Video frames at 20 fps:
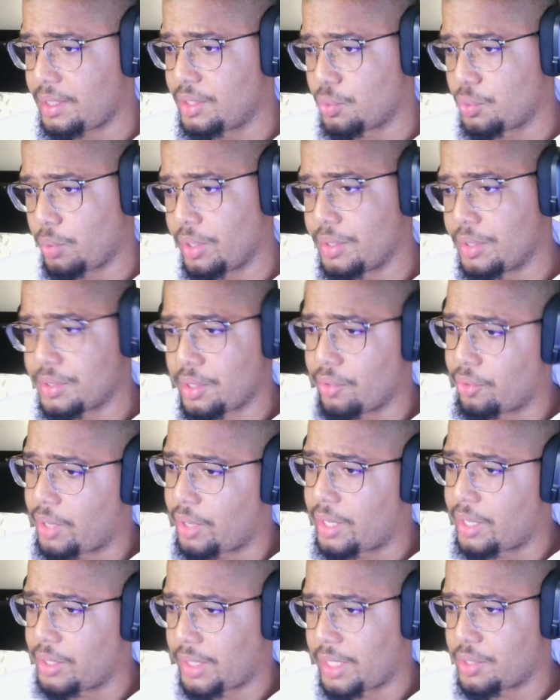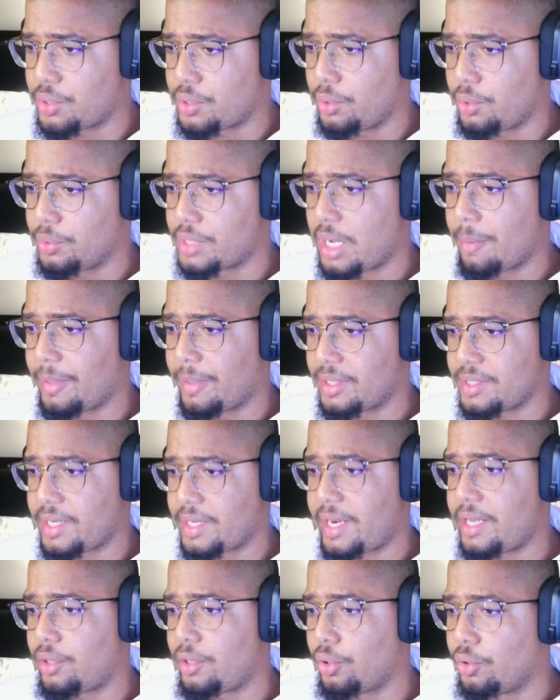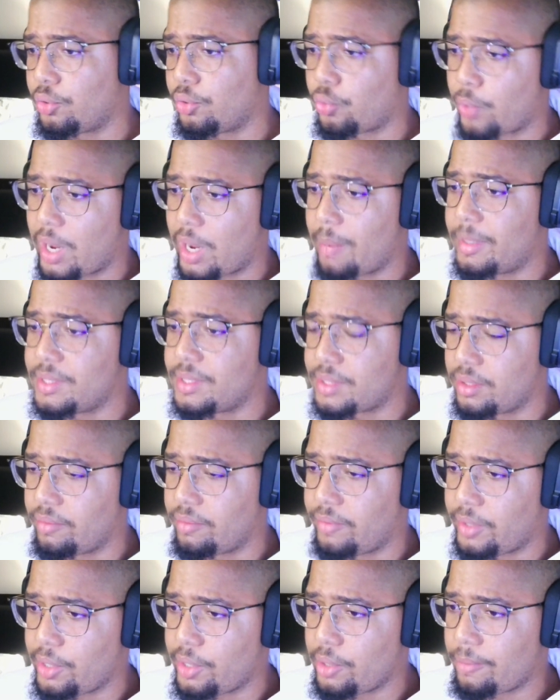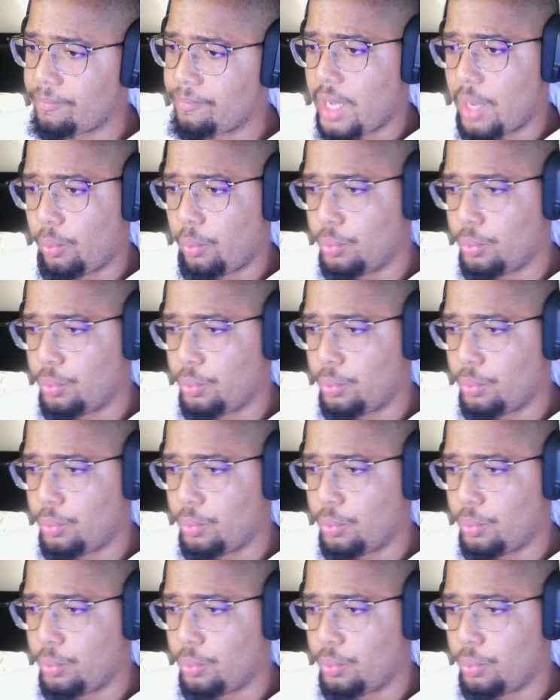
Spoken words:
as well as other educational topics that I could cram into the video.